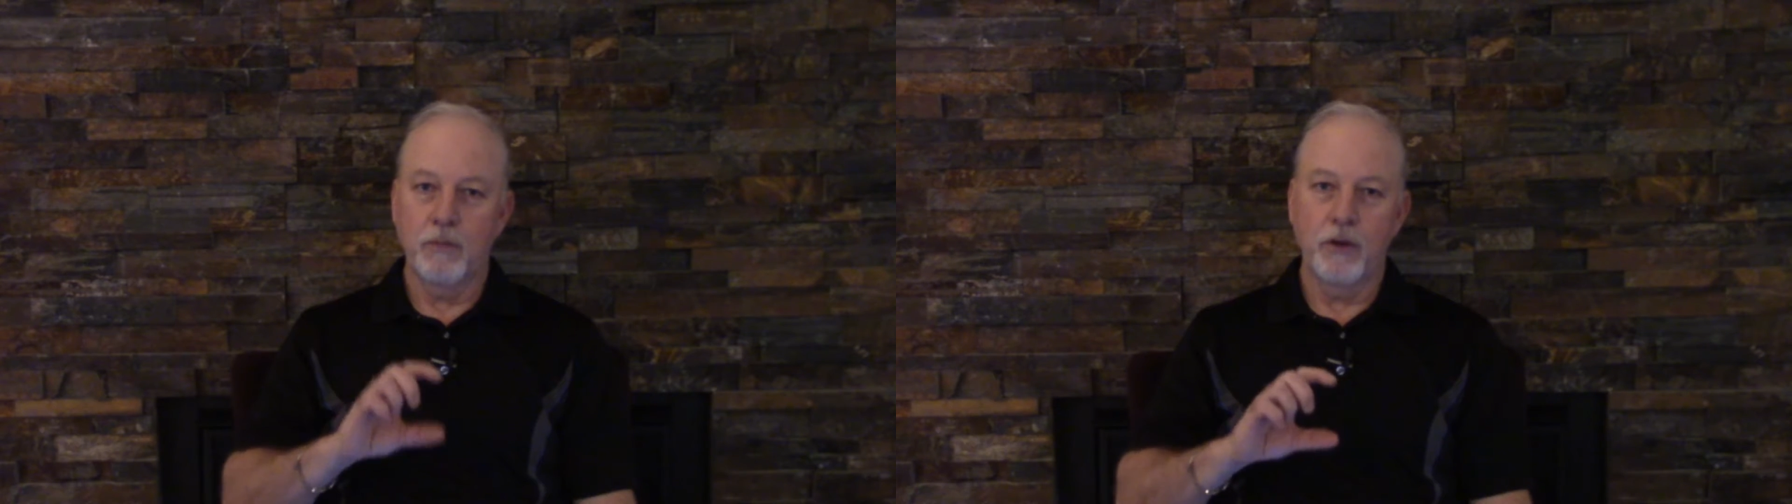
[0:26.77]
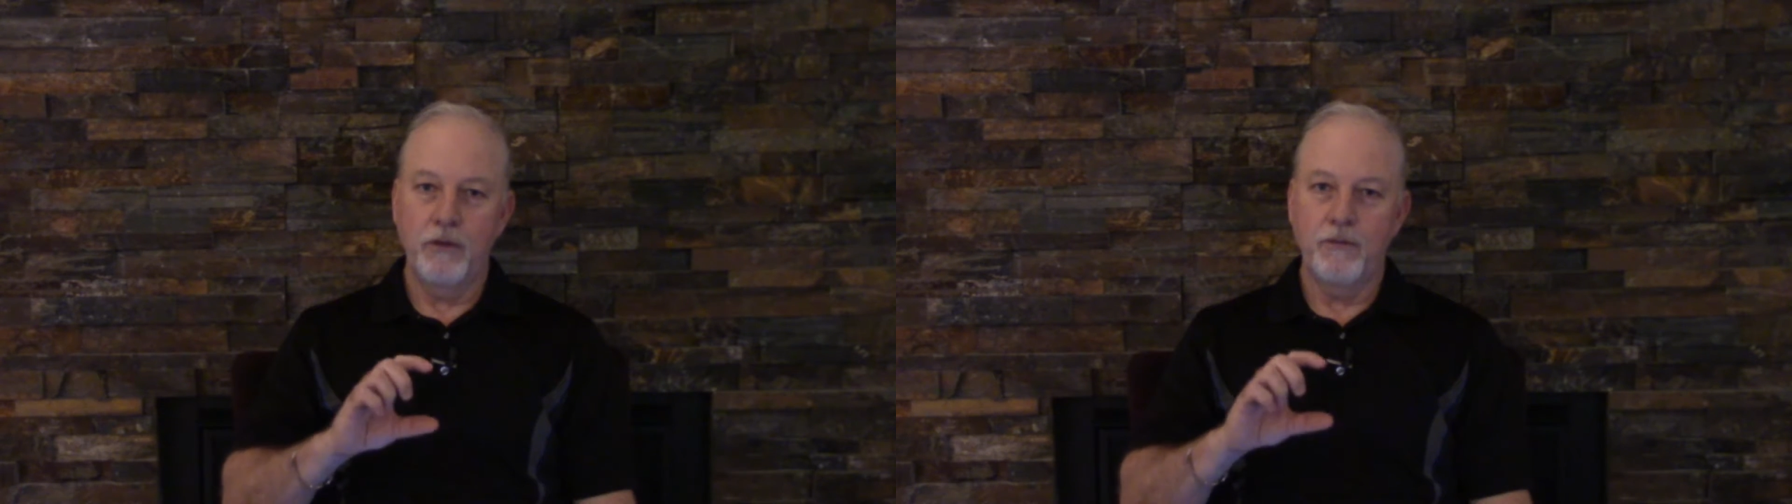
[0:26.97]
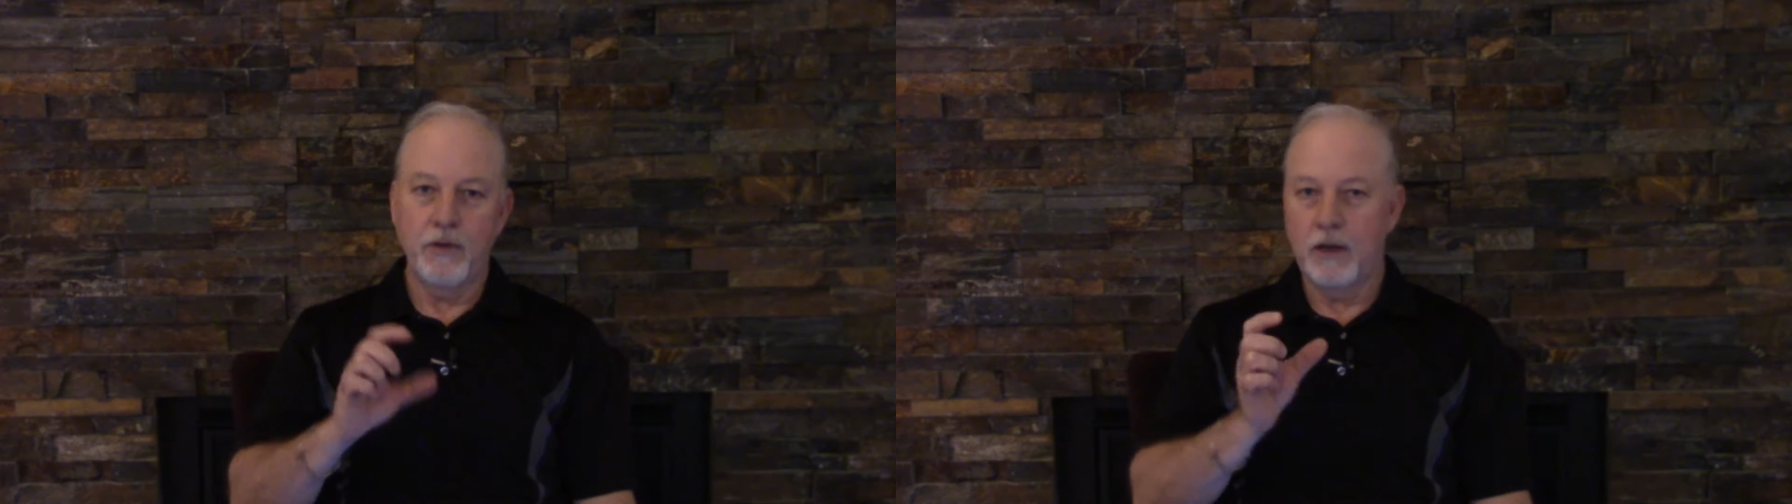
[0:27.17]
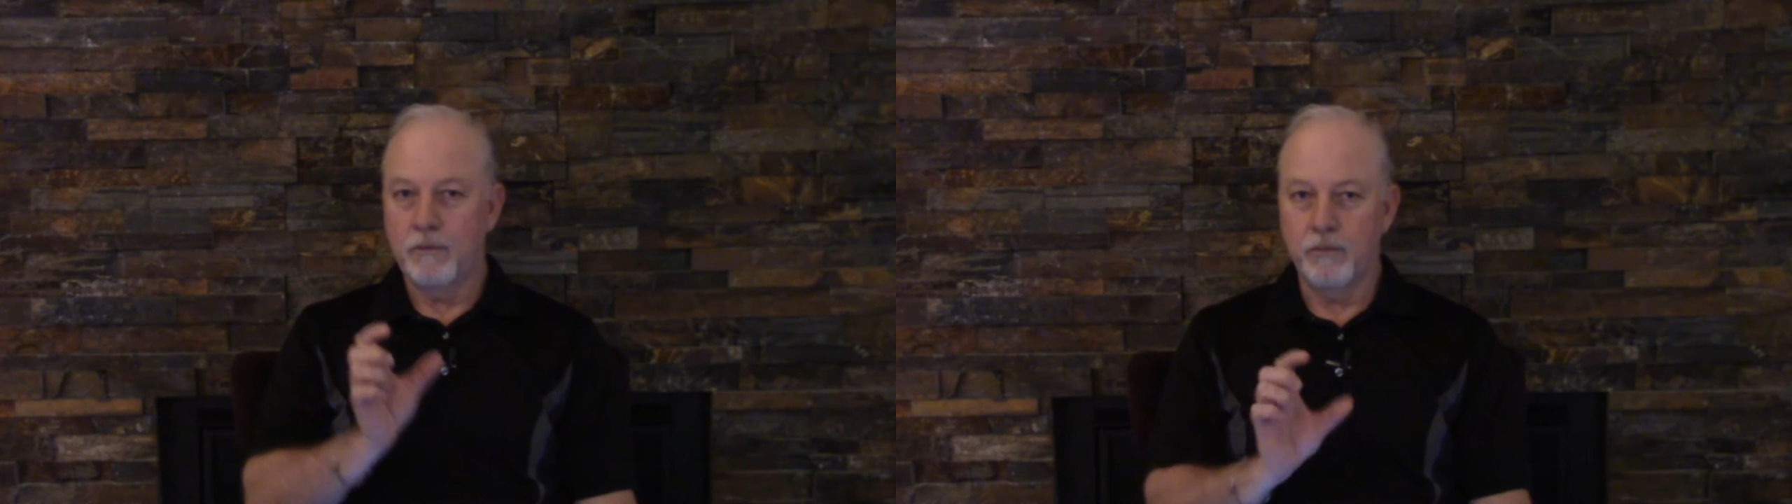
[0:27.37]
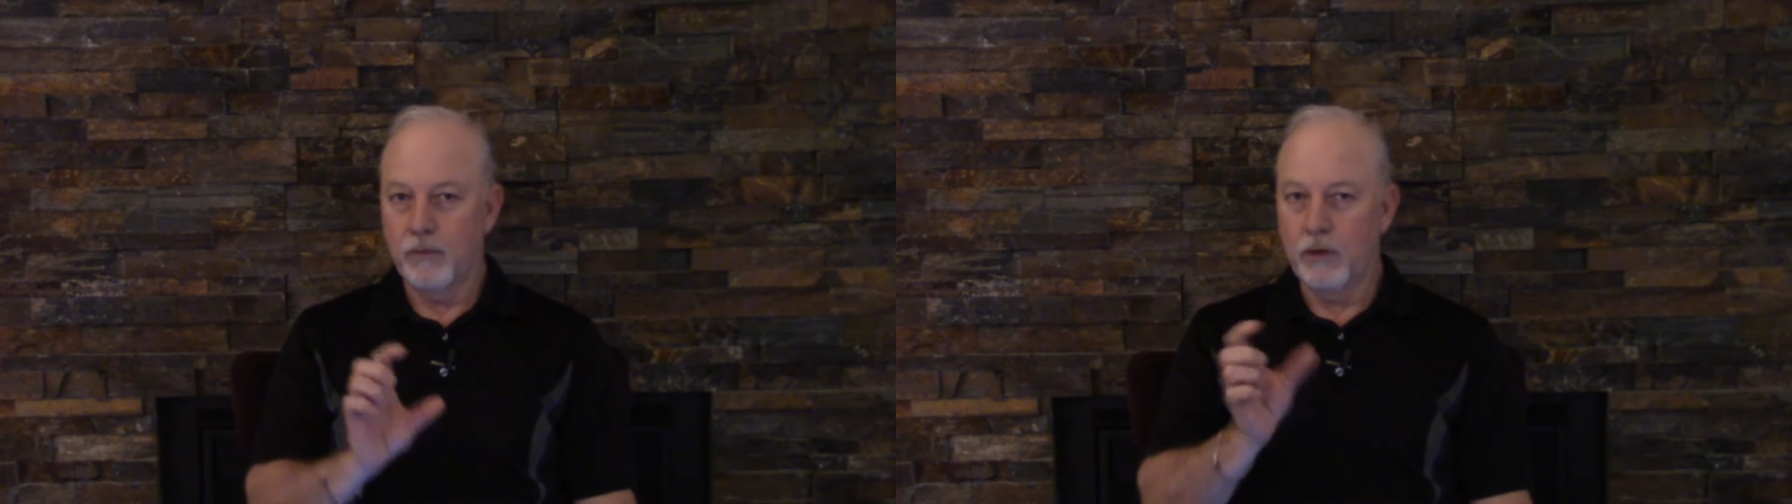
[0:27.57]
brief
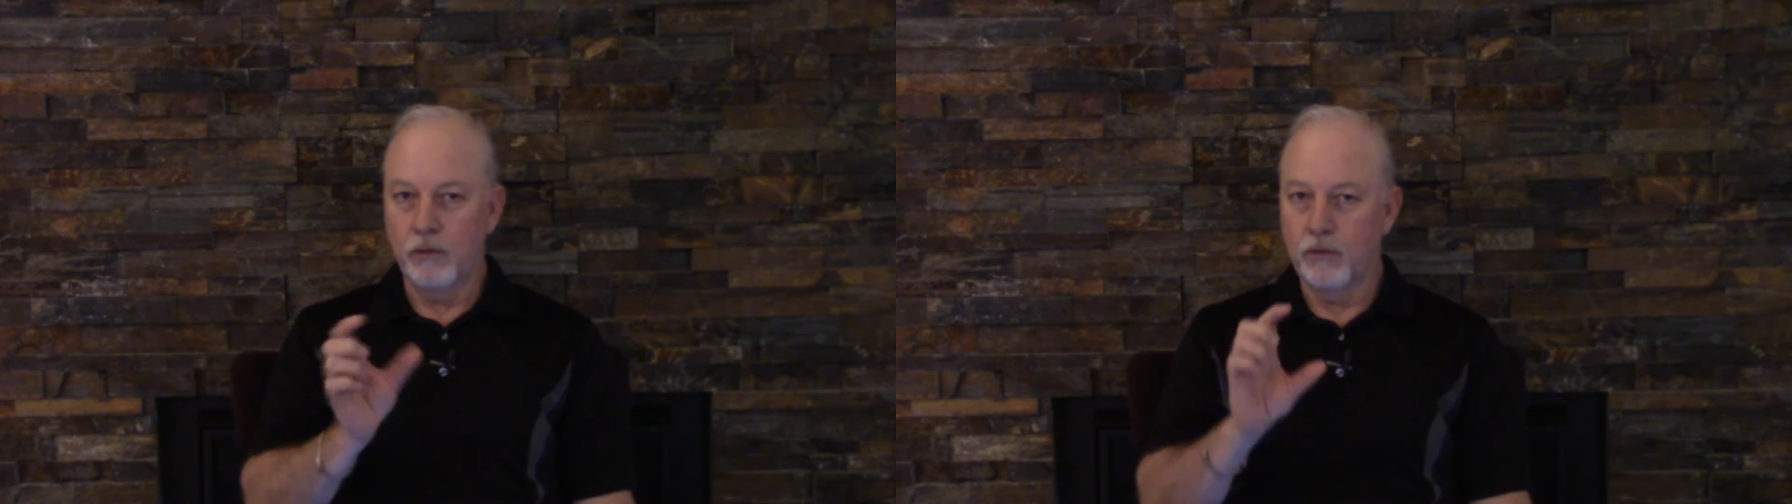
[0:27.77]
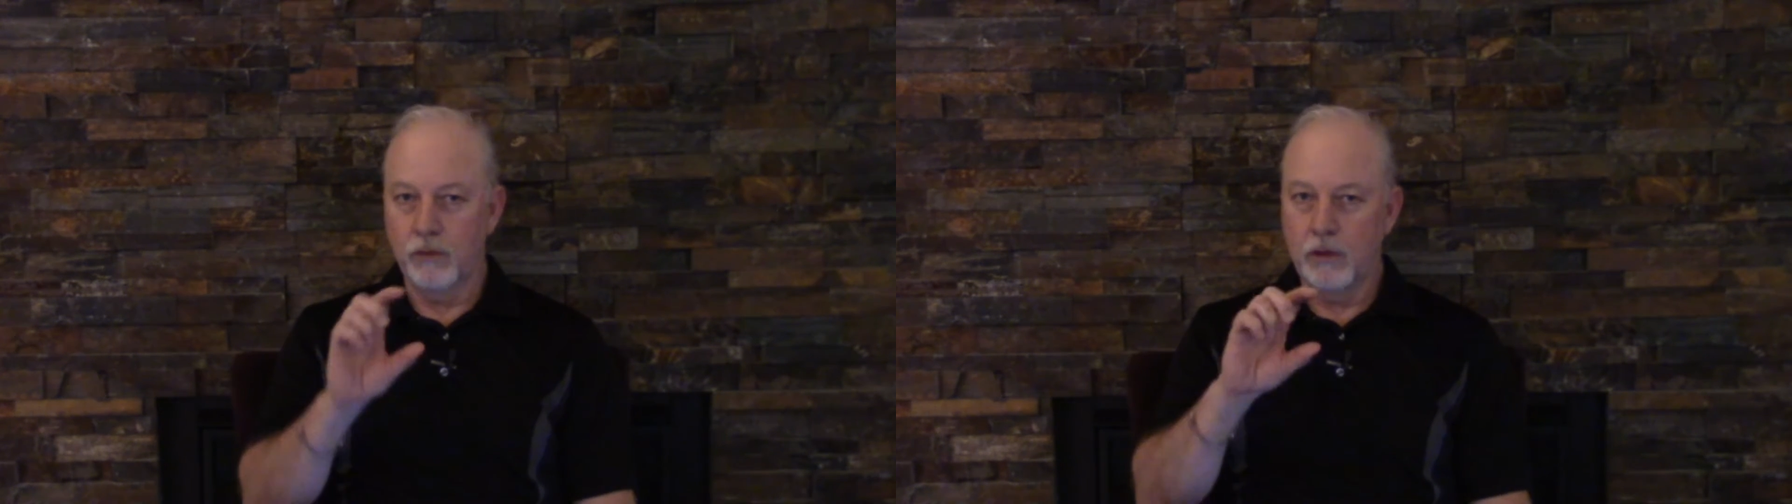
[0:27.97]
little